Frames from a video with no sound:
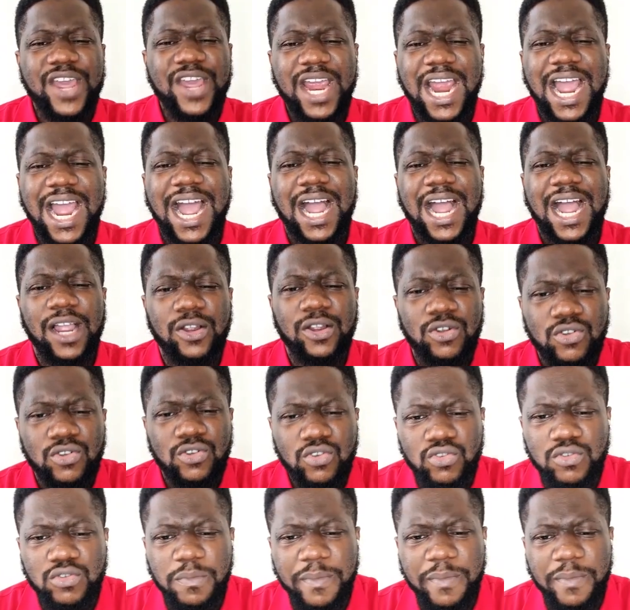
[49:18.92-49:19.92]
There are
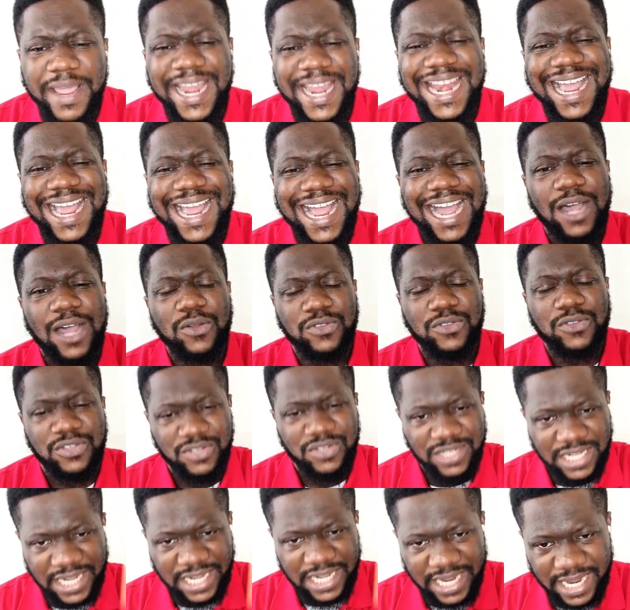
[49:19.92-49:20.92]
good men
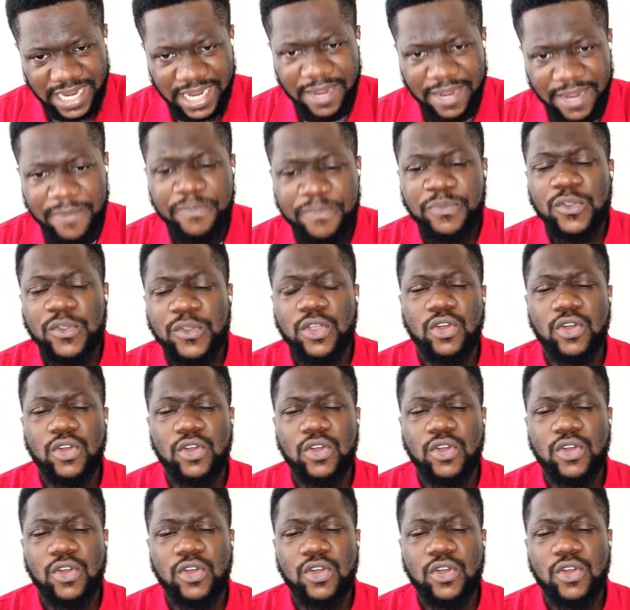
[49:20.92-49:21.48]
out there.